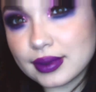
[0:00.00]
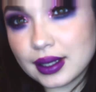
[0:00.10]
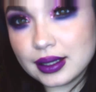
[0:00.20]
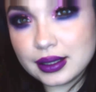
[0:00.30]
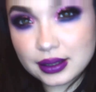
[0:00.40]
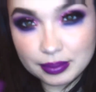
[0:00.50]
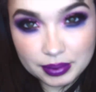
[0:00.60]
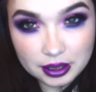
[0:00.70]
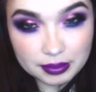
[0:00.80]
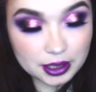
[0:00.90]
I need a
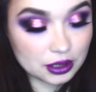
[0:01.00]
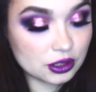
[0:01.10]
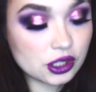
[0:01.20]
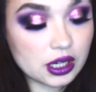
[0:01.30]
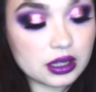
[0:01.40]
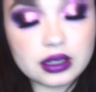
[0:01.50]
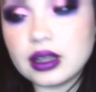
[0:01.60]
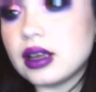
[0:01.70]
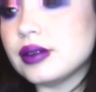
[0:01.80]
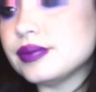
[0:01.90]
plummier shade than
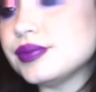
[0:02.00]
that.